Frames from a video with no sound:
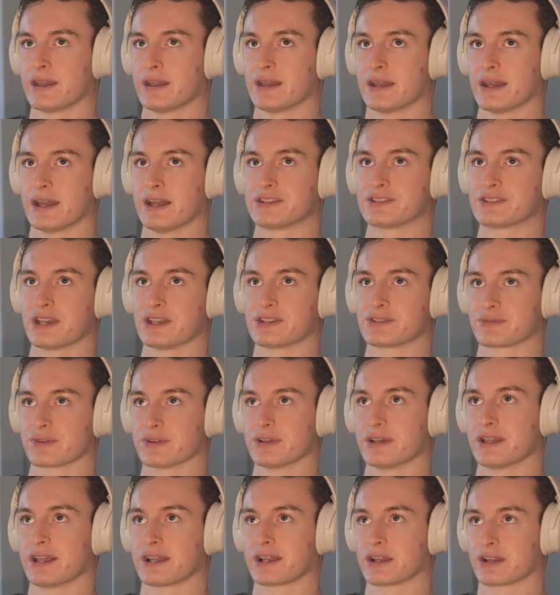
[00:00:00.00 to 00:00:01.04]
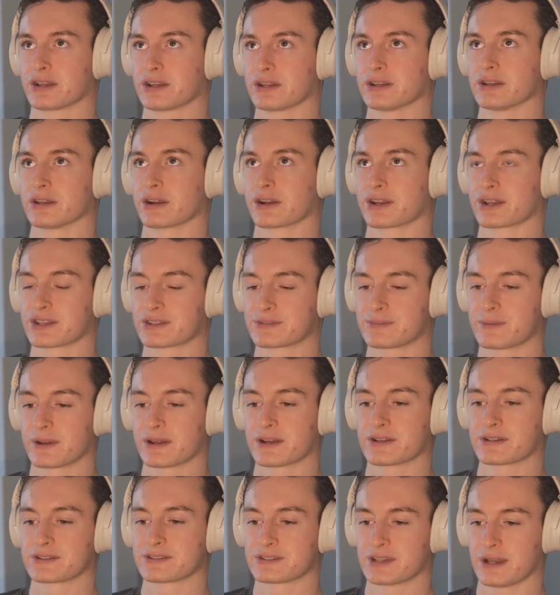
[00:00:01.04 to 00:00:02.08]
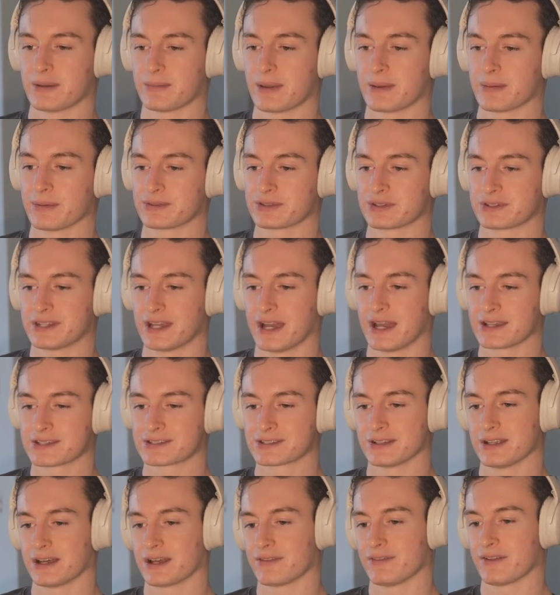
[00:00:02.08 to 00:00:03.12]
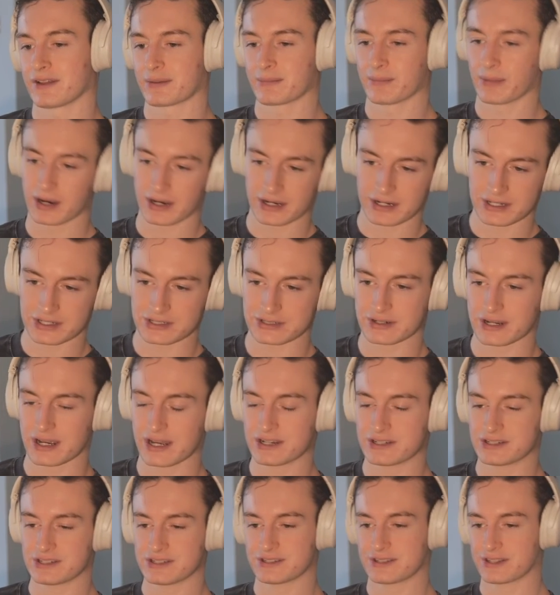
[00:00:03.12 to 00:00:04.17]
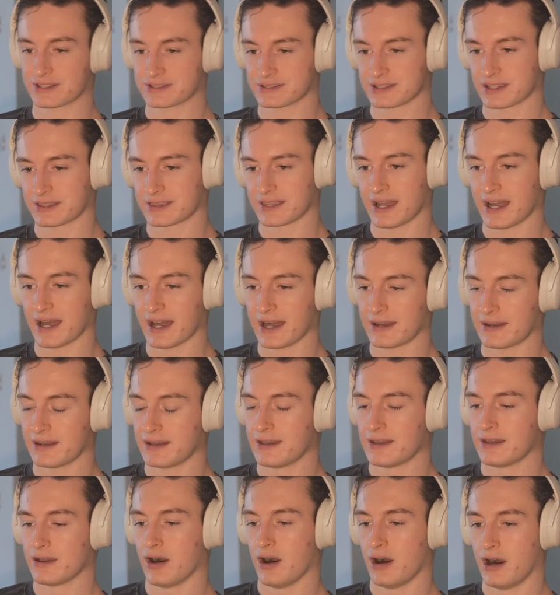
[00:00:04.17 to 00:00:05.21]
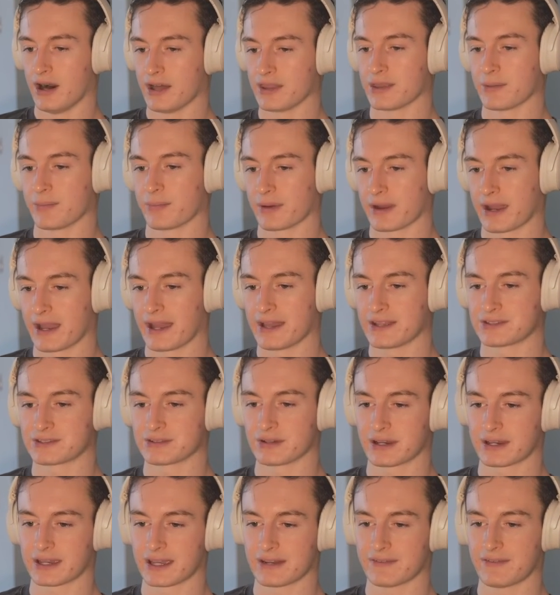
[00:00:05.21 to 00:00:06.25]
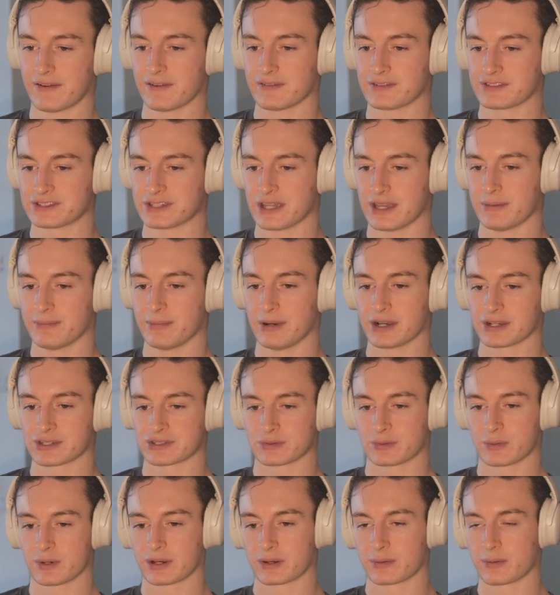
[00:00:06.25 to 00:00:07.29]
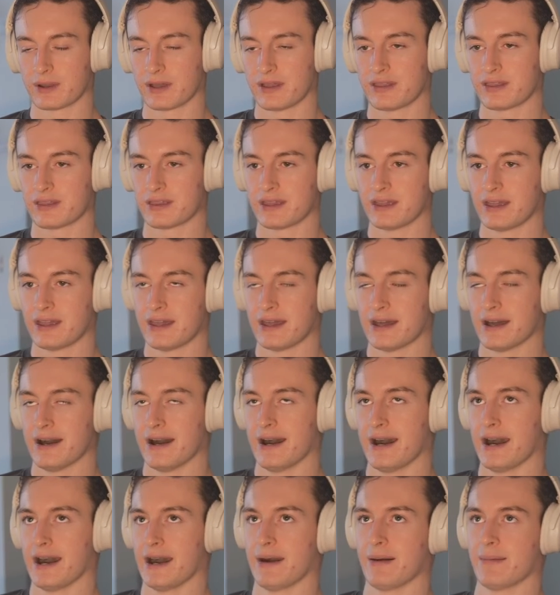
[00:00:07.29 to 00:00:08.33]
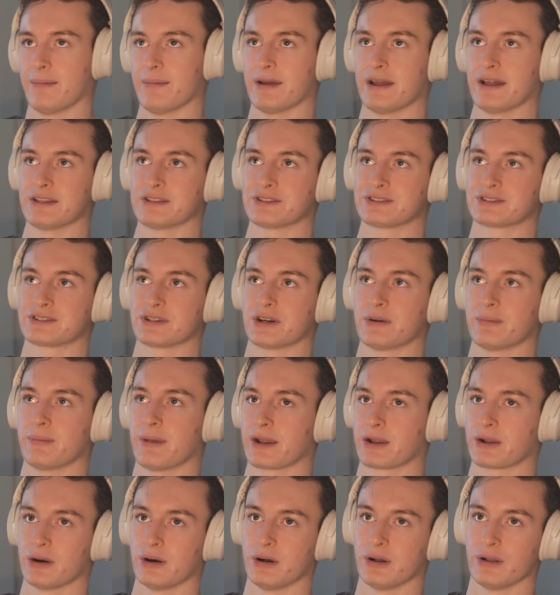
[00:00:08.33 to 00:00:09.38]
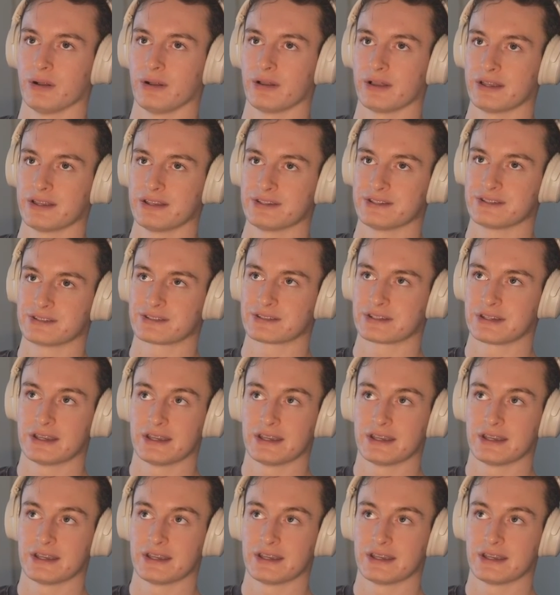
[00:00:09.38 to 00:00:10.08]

it's it's really like a good learning experience. I'm able to test a lot of like marketing strategies, things like that, on the brand. So I kind of have a sandbox to work with. Um, and so my goal is